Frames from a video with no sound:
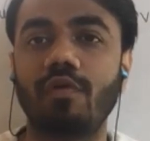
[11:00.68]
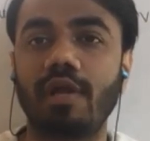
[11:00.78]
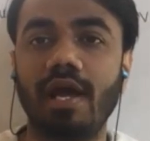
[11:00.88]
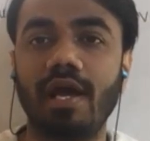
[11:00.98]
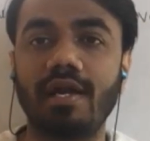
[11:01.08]

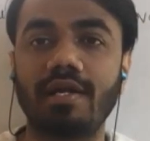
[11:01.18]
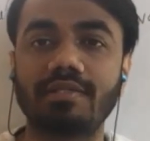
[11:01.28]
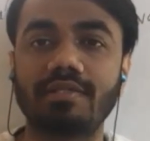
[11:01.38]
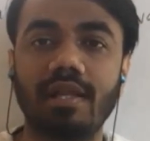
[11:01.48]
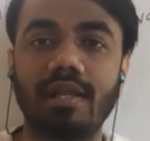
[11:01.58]
our
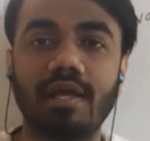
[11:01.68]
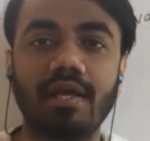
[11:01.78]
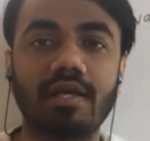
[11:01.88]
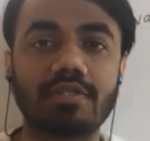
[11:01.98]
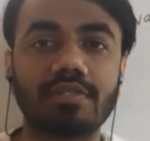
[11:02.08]
hands,
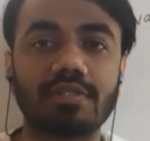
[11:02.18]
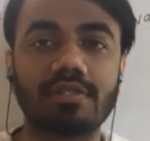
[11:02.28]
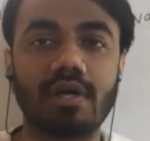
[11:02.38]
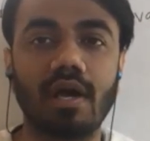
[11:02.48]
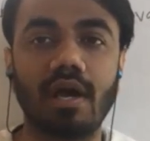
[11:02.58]
legs,
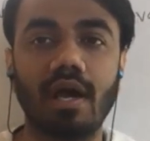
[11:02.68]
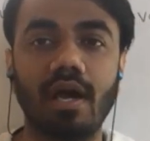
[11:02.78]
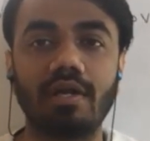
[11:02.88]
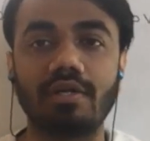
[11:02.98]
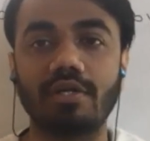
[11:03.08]

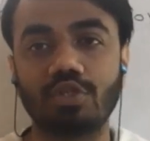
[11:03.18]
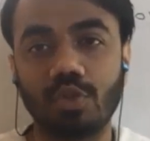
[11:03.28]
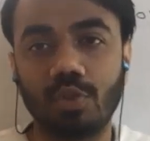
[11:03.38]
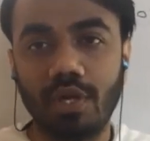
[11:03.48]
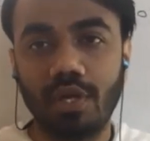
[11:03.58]
and the
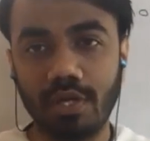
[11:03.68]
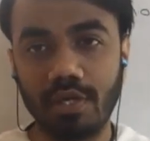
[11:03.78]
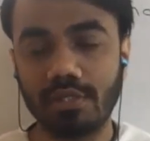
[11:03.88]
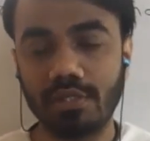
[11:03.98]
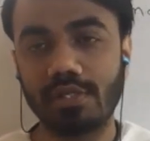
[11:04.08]

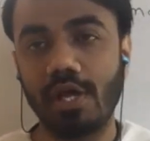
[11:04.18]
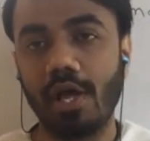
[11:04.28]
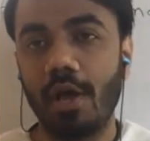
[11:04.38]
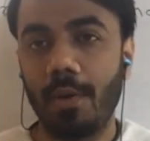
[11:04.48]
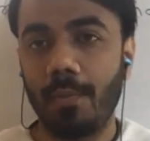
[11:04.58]
shoulders,
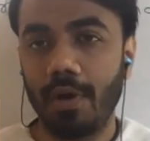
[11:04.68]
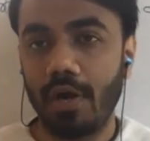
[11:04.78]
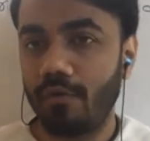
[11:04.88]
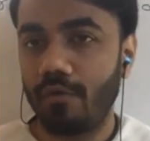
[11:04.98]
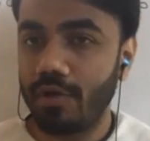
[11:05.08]

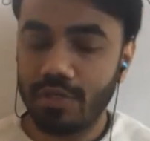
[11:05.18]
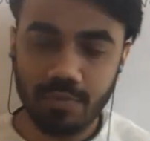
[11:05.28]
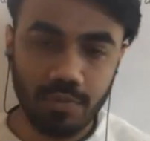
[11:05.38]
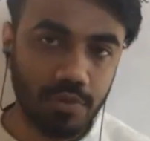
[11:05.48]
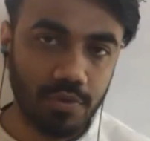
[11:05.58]
but which
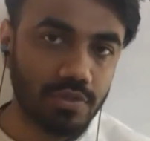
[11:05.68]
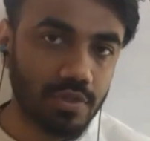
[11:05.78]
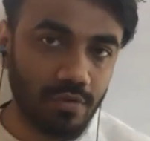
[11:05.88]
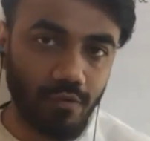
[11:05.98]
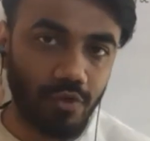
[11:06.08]
bones
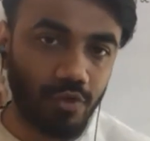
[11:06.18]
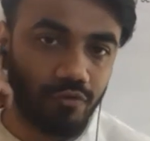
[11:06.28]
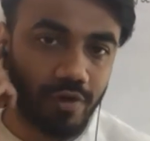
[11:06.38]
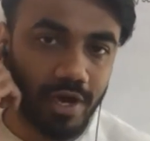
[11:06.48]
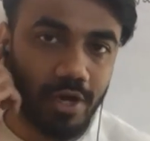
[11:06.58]

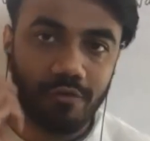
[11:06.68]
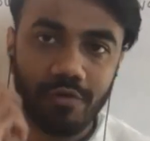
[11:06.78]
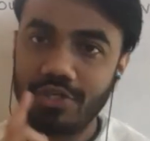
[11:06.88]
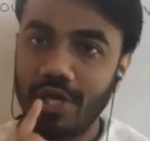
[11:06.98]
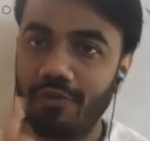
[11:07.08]
you find
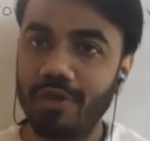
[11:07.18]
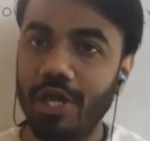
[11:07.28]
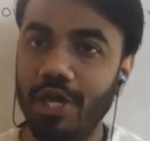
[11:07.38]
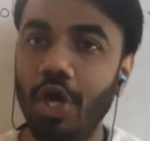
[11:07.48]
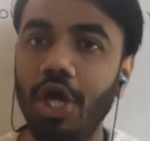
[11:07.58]
which are we
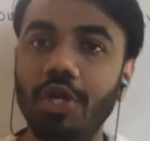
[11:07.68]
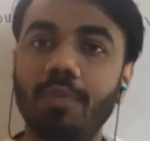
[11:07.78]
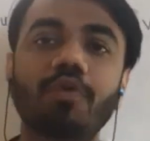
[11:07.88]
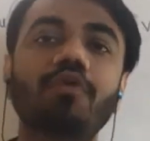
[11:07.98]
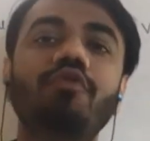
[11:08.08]
cannot
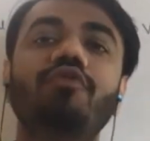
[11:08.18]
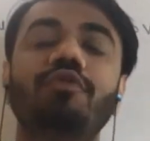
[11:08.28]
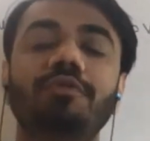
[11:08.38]
move?